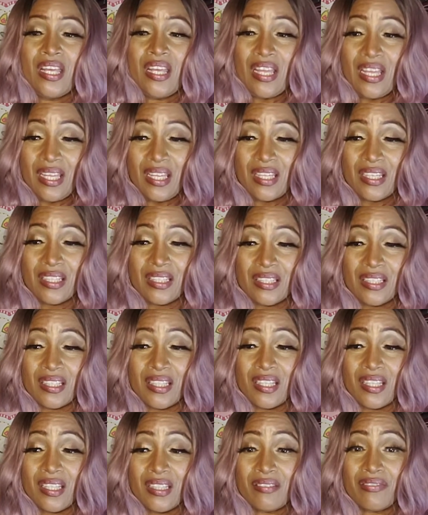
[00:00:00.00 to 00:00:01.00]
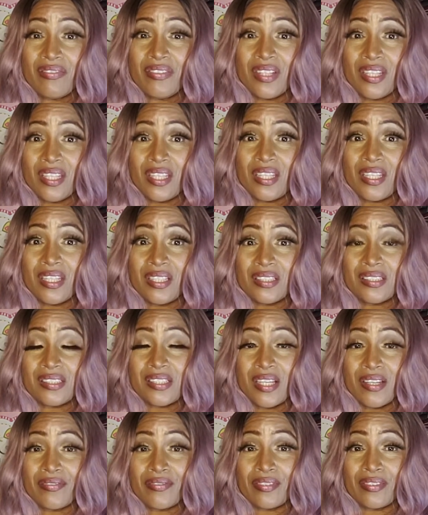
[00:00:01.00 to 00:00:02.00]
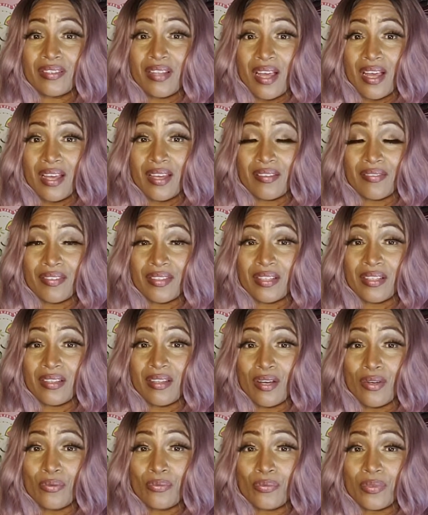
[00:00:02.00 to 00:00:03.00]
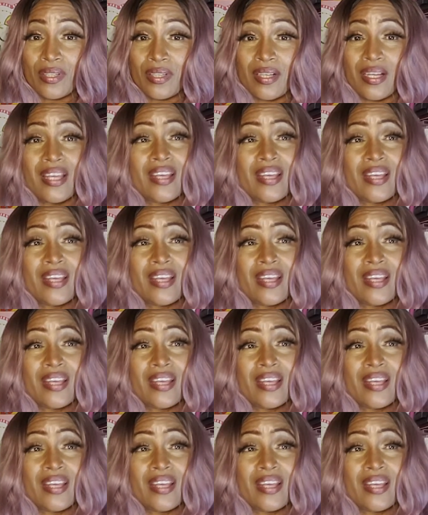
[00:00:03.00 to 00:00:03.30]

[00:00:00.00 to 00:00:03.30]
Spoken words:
And if it can save your life in the long run,